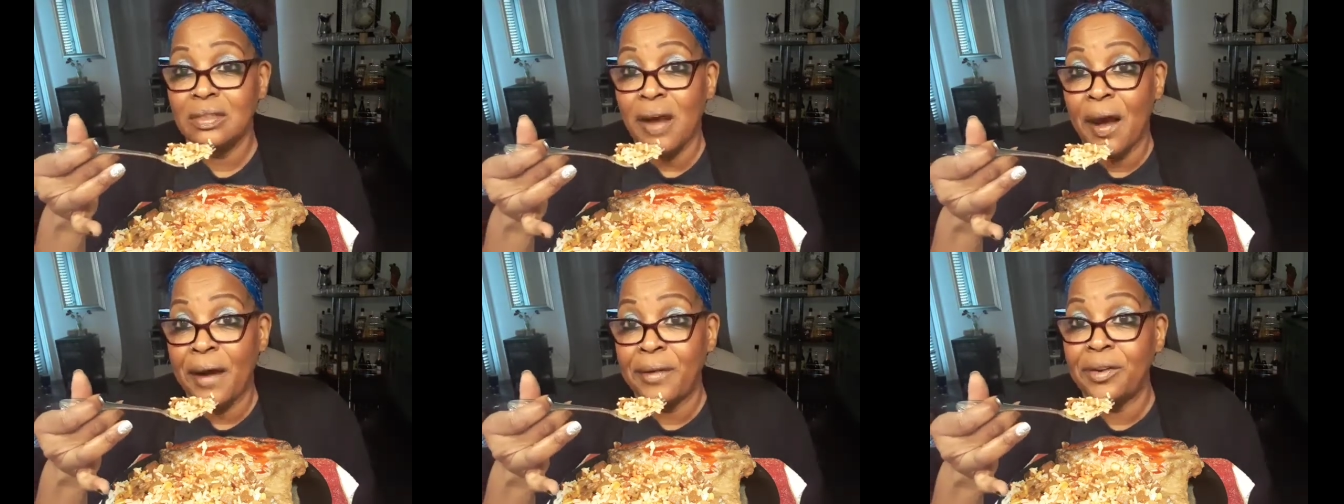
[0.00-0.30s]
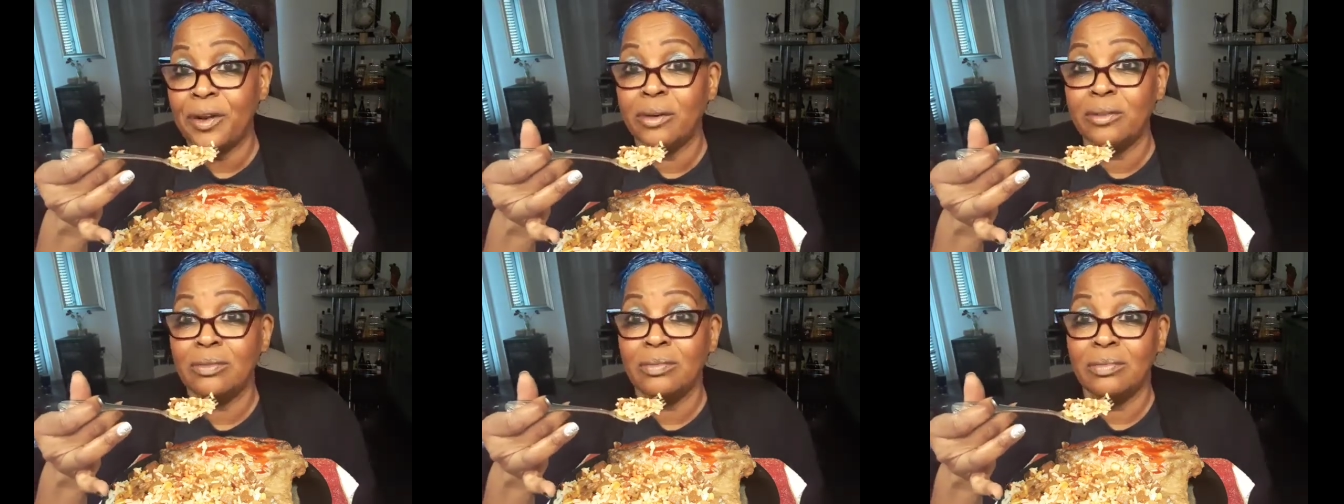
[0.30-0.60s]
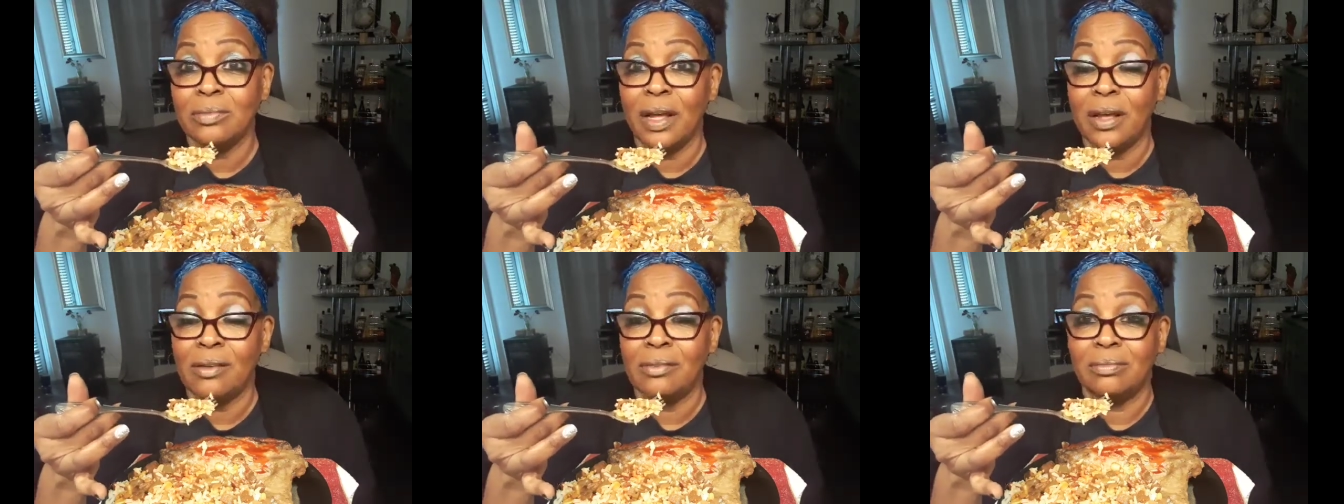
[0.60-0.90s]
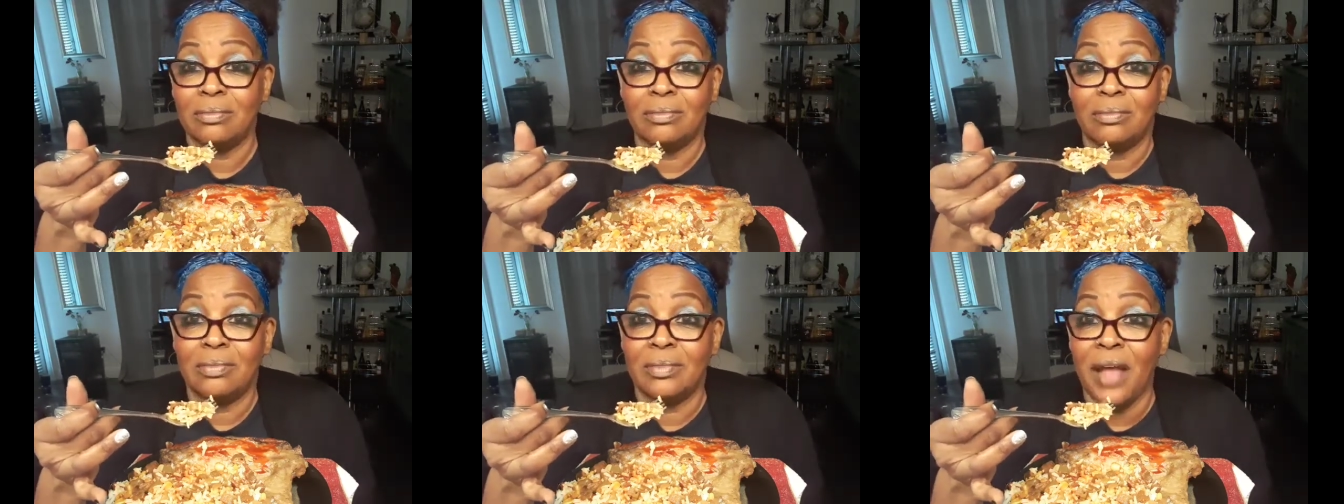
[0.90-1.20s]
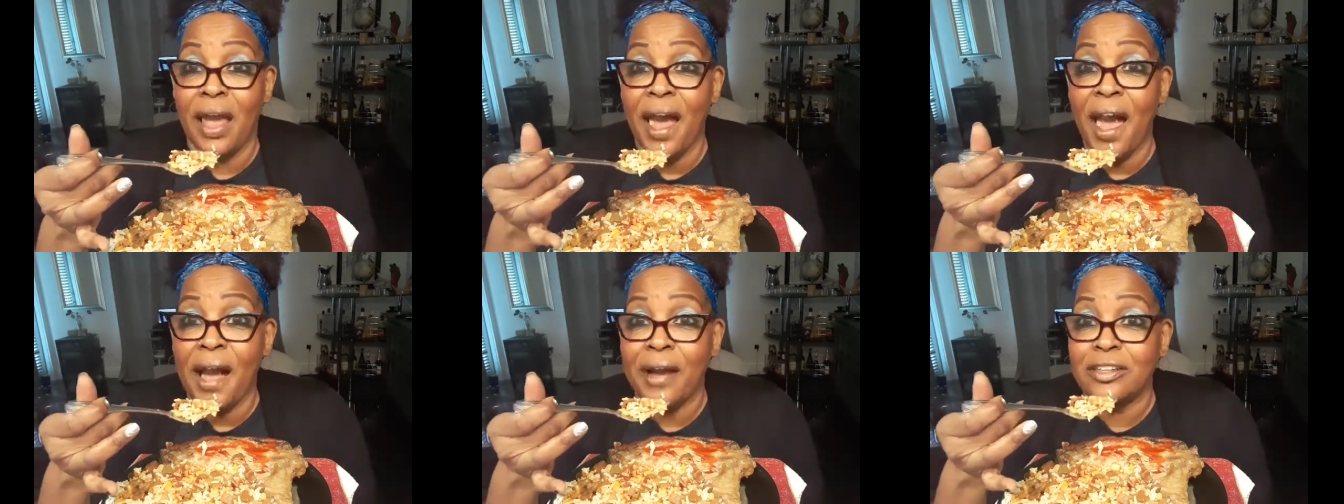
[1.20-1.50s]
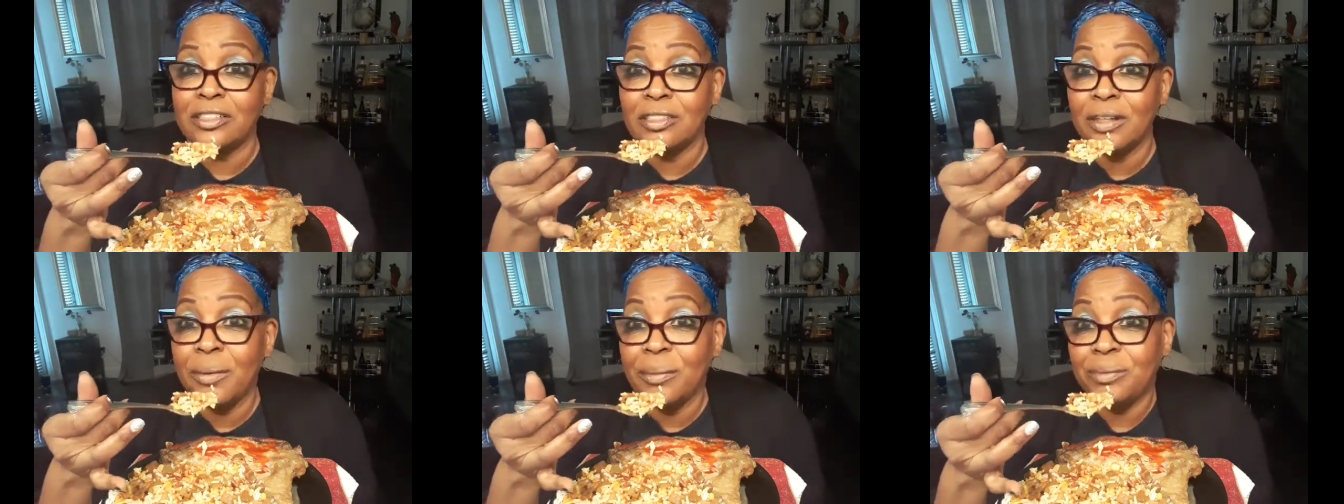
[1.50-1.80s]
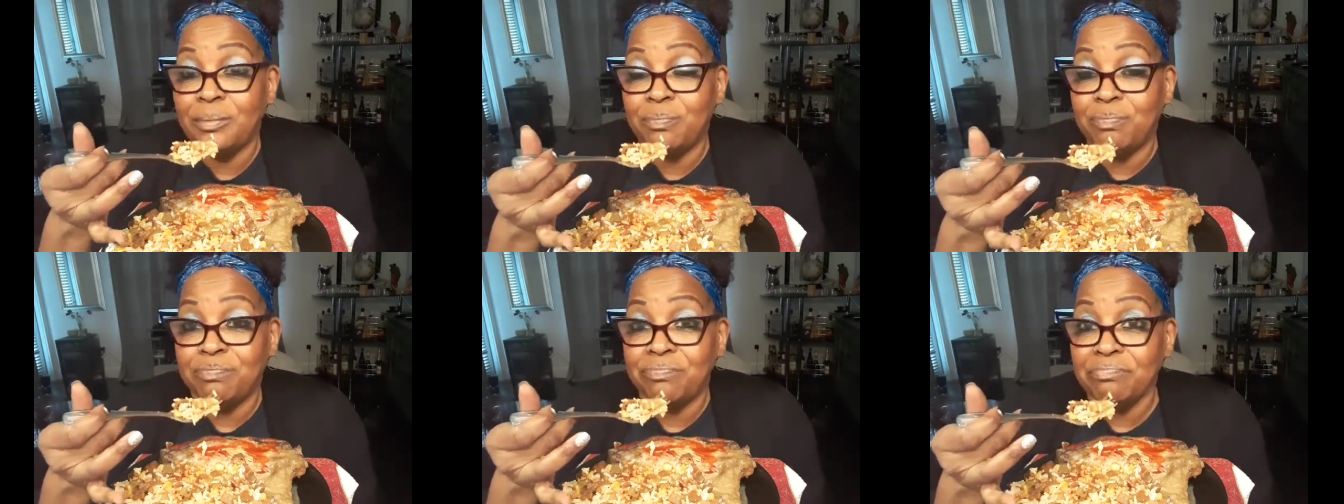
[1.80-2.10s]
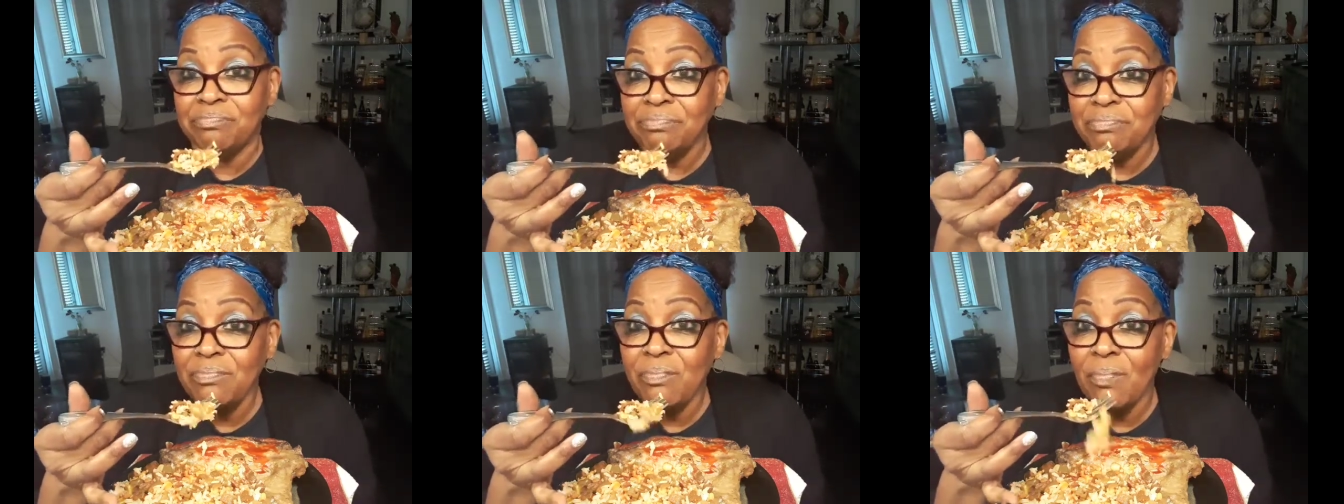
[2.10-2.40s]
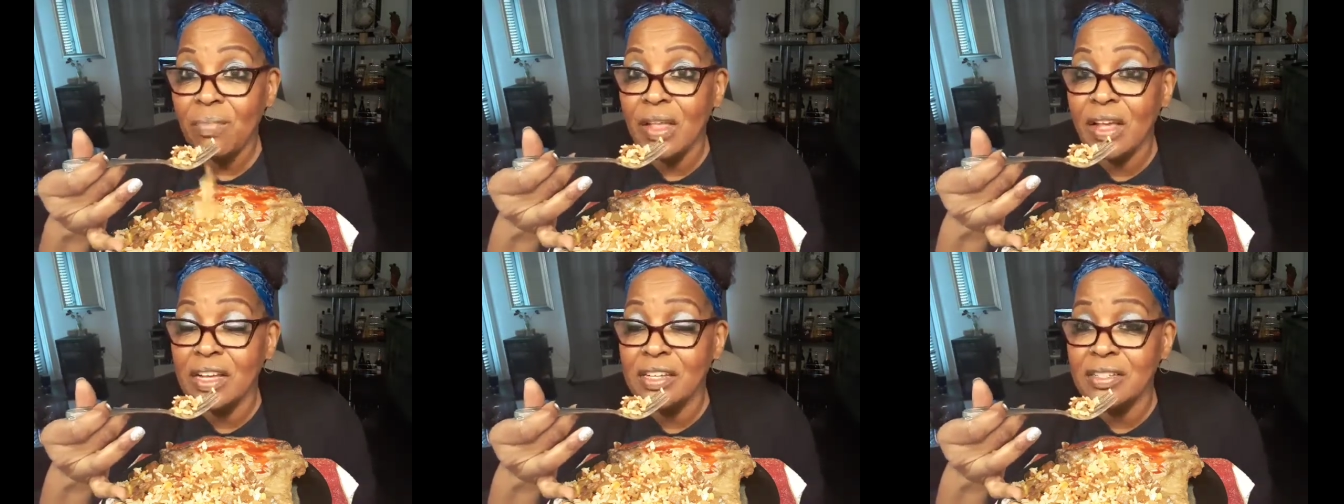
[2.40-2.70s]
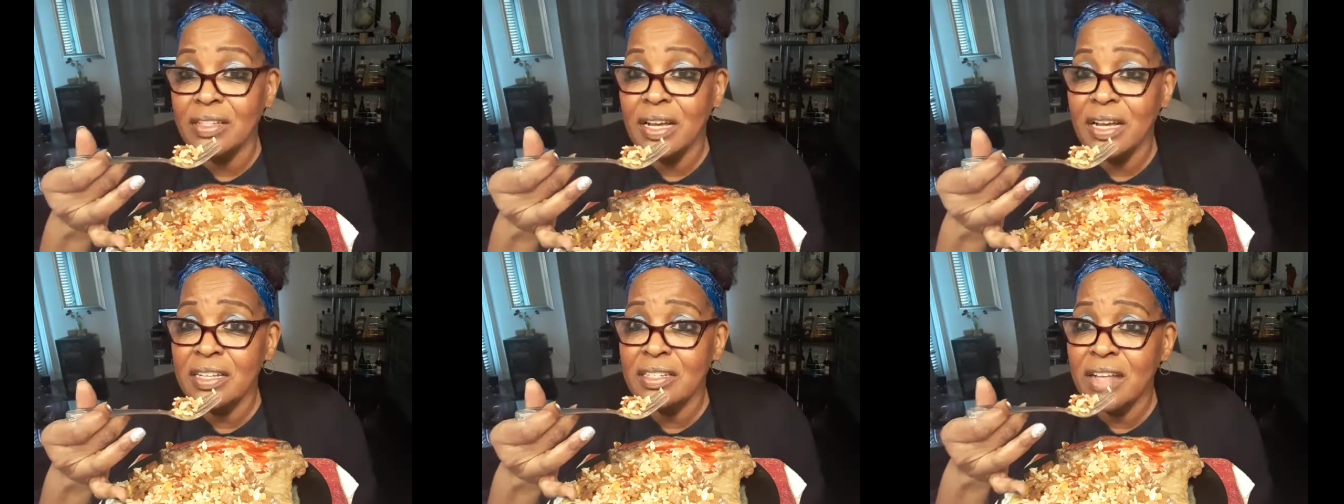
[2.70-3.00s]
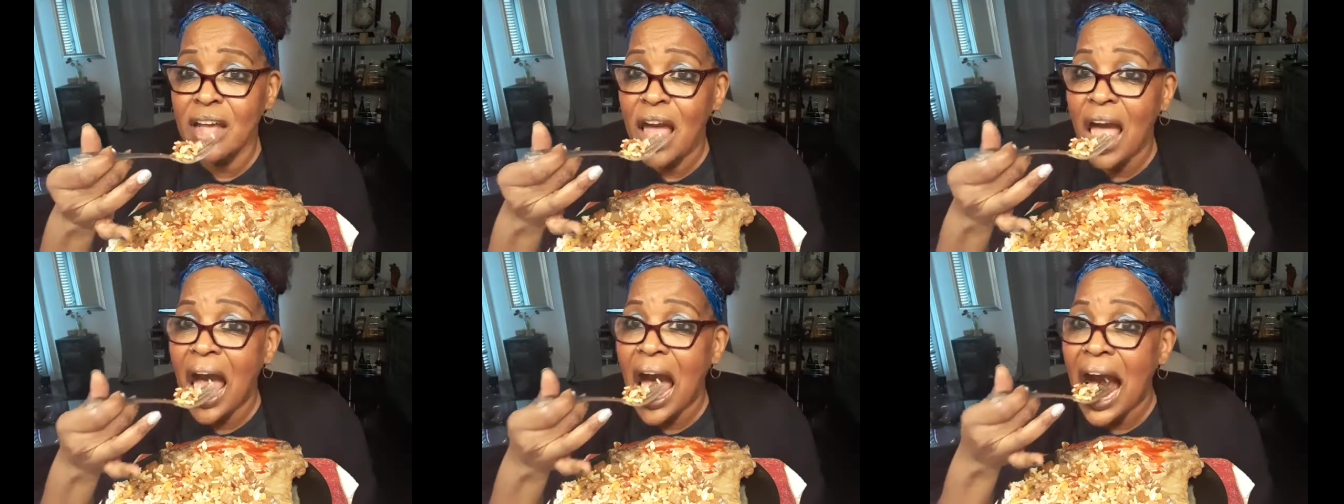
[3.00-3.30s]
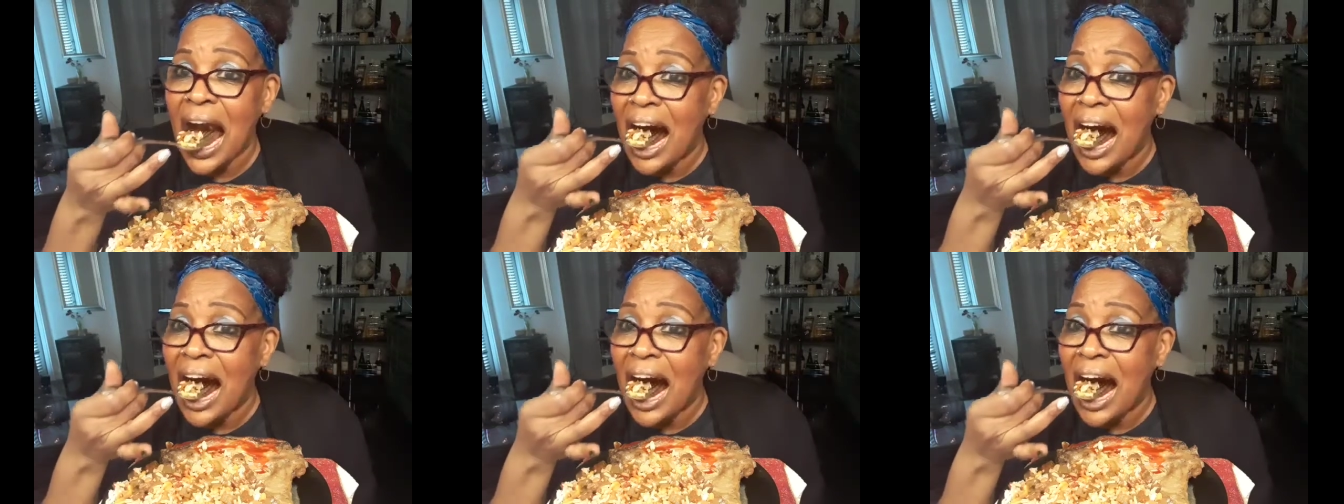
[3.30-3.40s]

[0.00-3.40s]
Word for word: I know Acts. It says that.